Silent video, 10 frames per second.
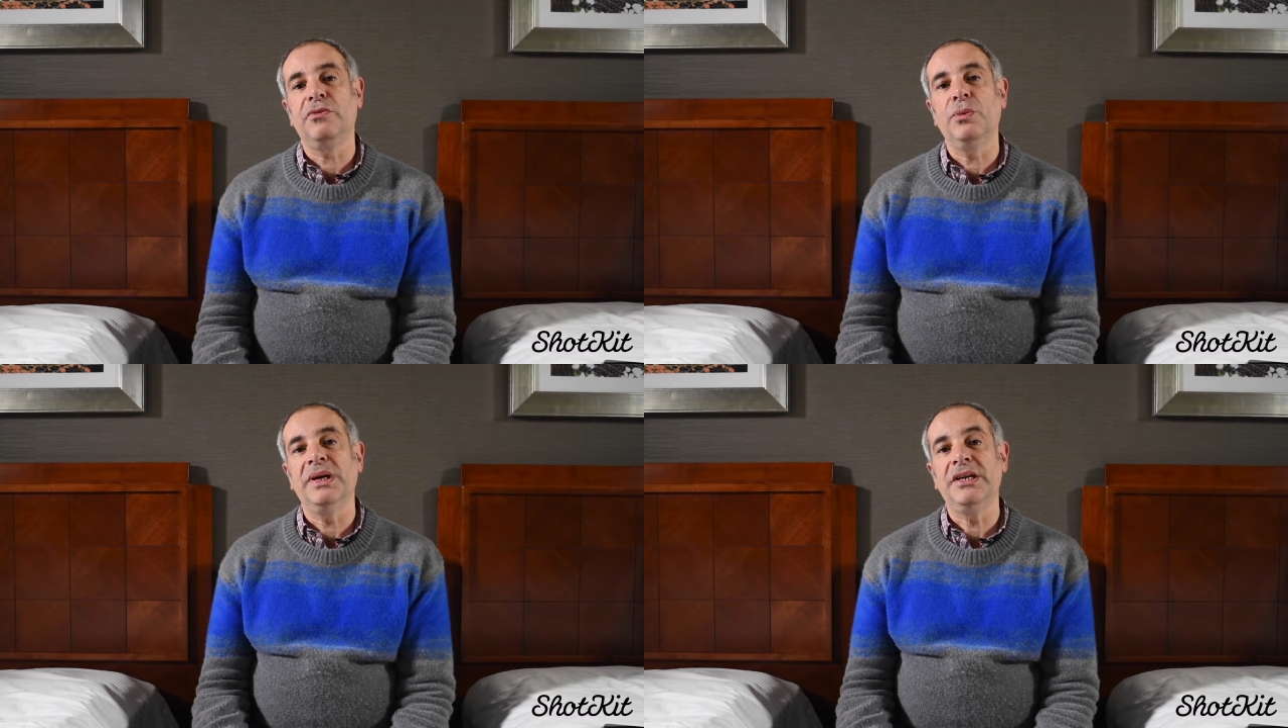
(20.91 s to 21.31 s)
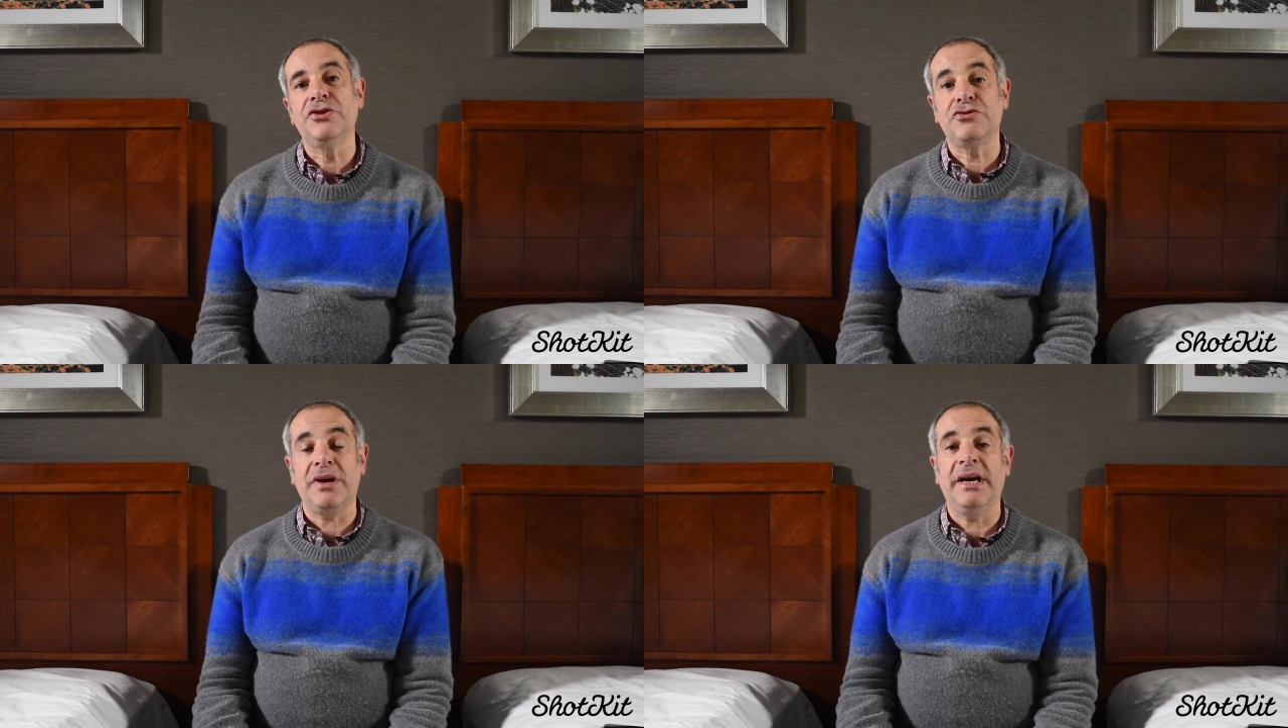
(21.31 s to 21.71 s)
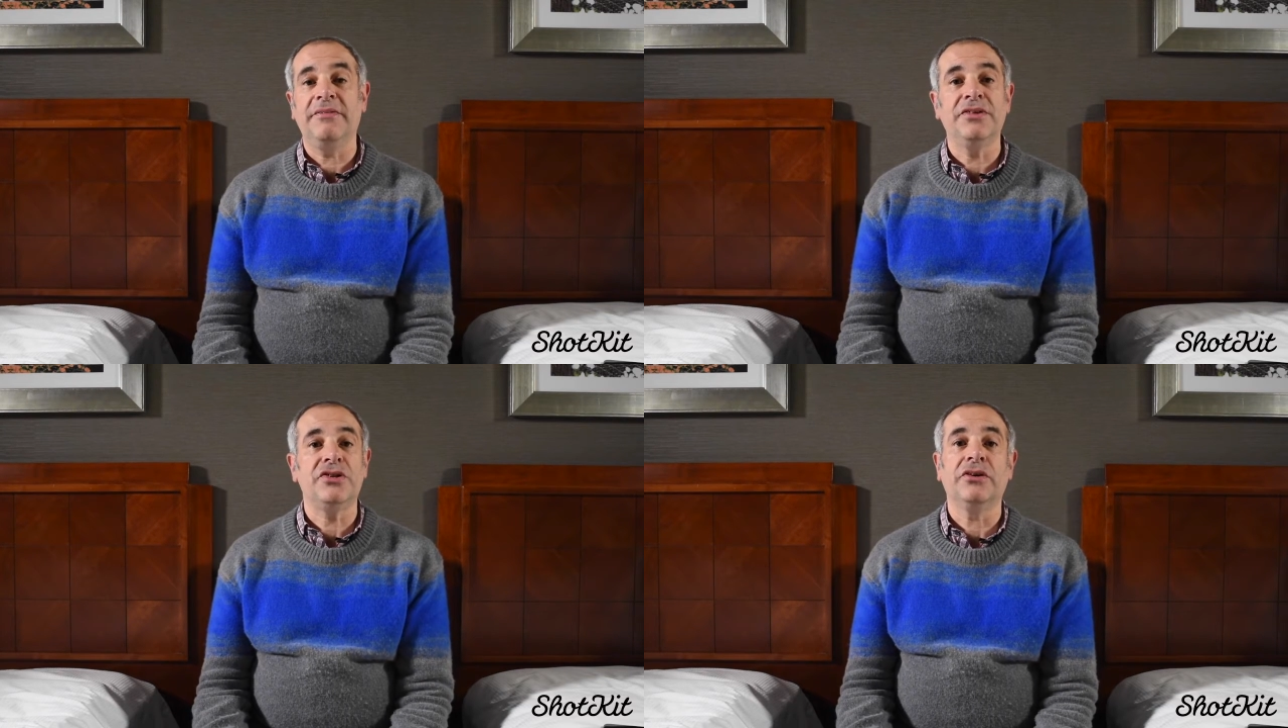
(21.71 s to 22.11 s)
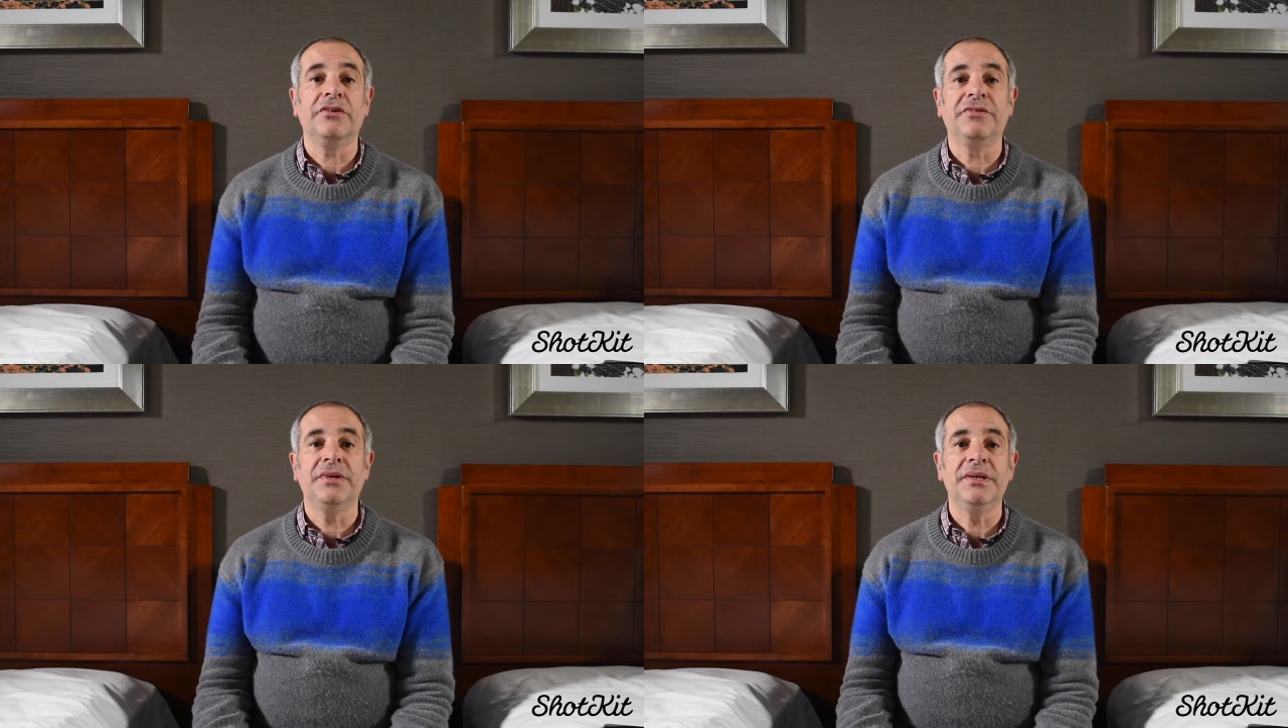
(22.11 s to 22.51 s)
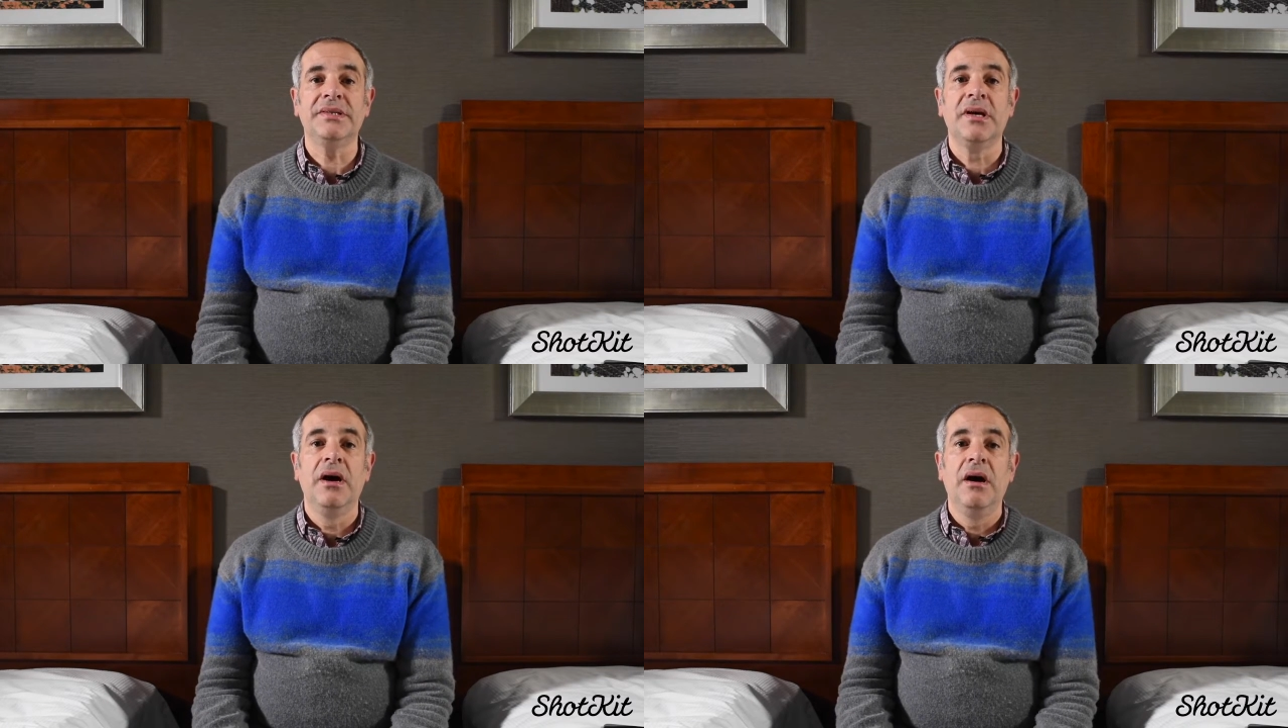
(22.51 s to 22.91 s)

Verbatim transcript: we train photographers